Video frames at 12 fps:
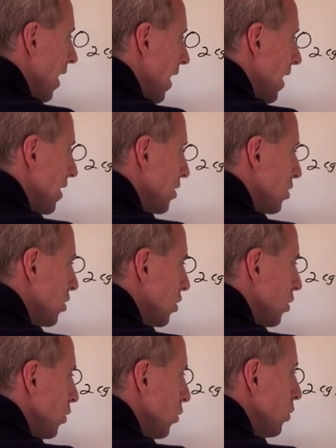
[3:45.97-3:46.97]

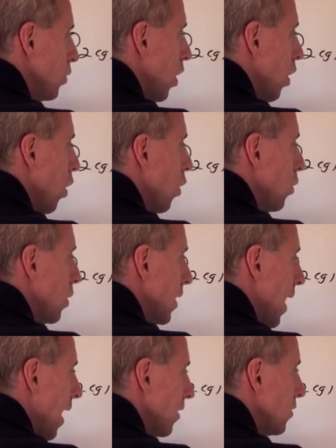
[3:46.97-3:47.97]
H2O
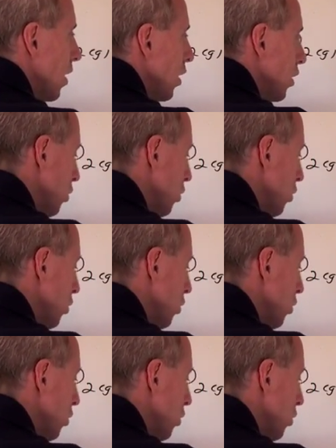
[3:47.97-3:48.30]
gas.